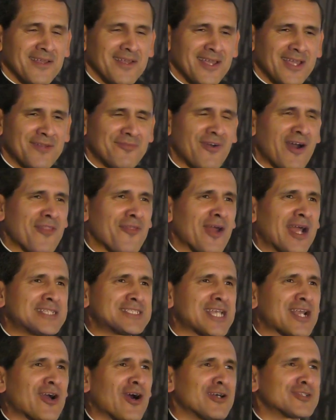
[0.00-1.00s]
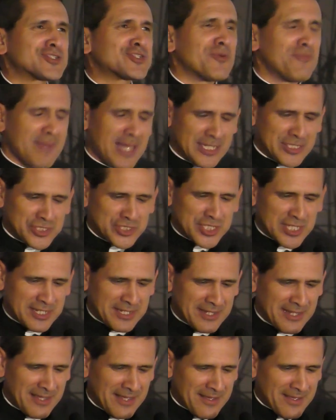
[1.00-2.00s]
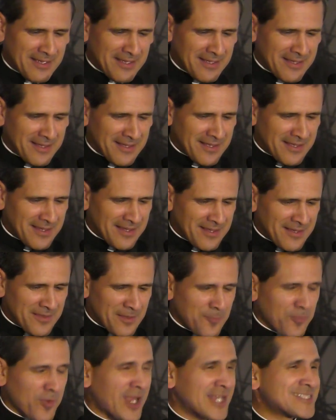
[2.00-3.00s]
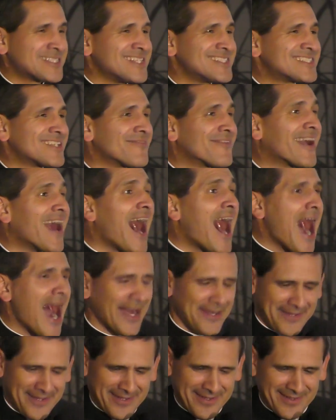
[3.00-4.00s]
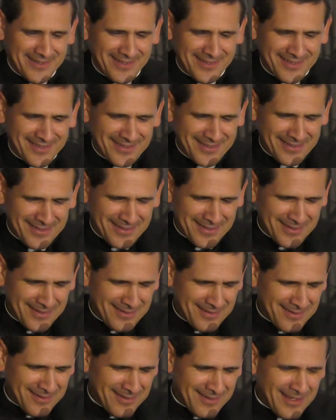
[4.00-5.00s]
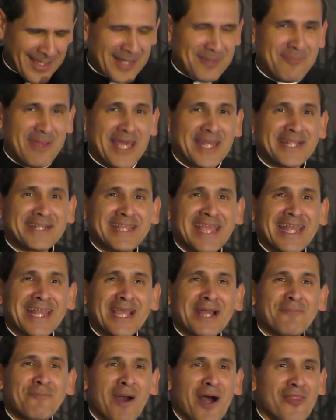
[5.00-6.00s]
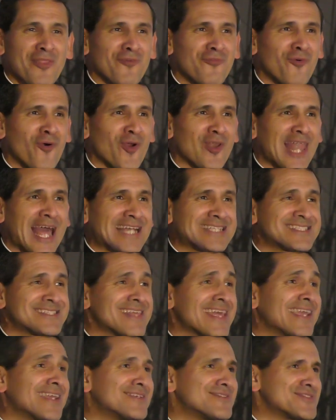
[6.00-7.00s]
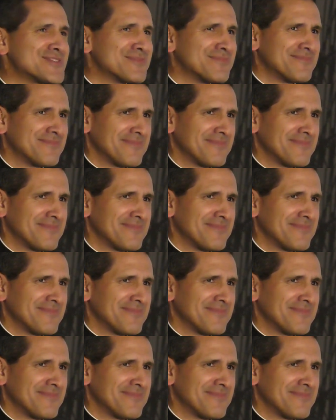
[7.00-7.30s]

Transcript: And Father Isaac also mentioned the presence of God and meditating upon the four last things.